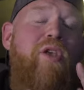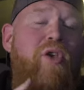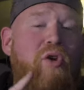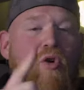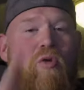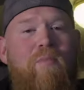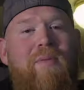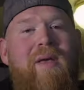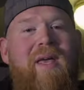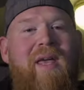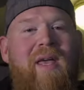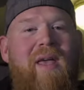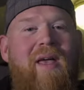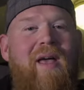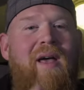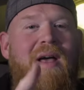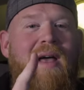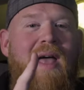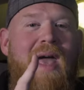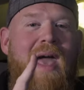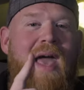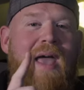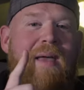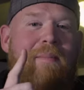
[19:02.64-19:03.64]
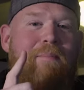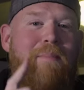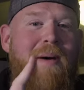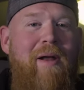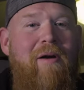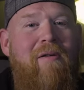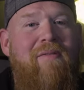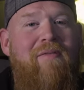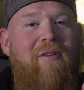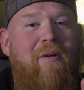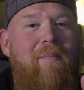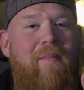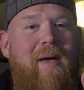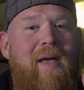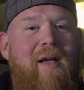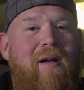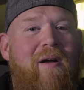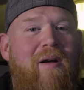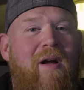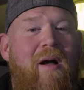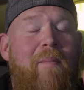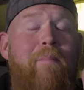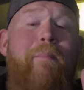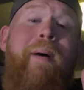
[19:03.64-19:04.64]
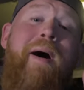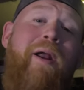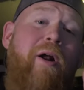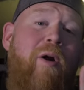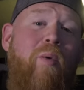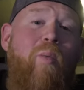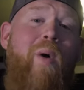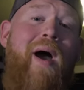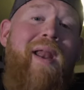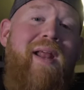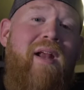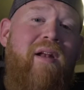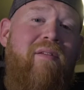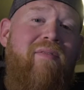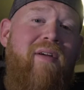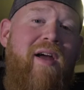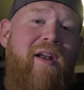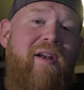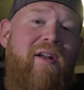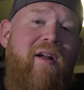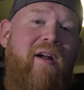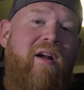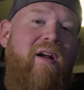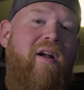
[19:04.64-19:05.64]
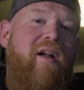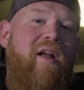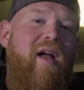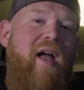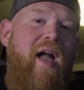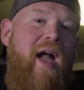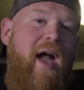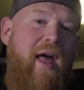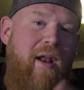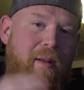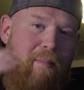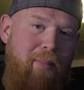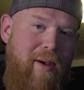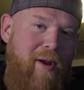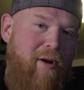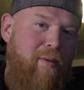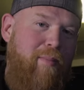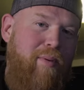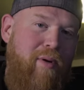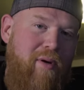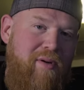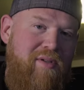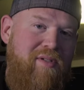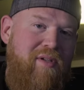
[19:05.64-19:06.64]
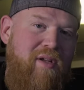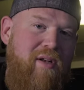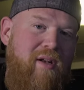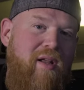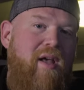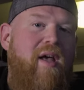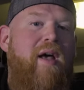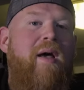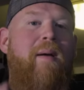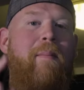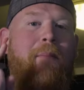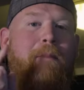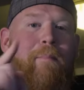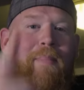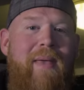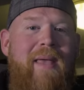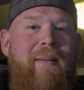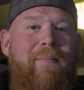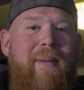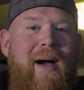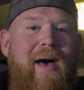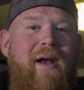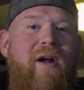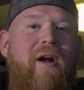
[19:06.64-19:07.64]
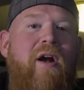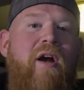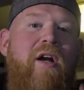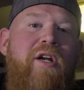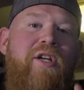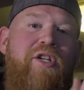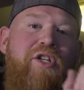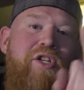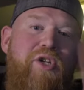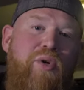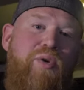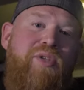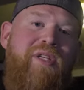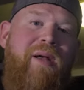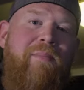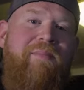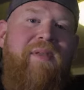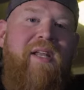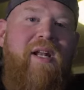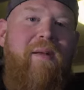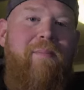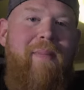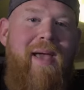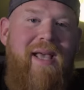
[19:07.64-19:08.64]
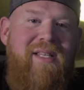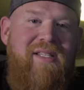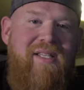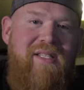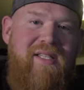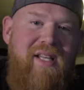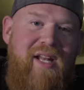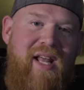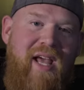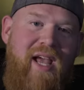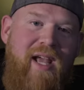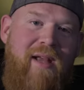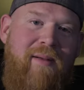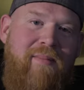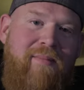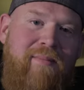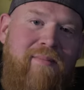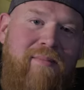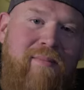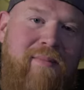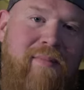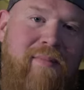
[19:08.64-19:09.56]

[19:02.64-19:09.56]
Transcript: you be a better filmmaker, a better wedding vendor, and a better person. Be better, do something amazing today.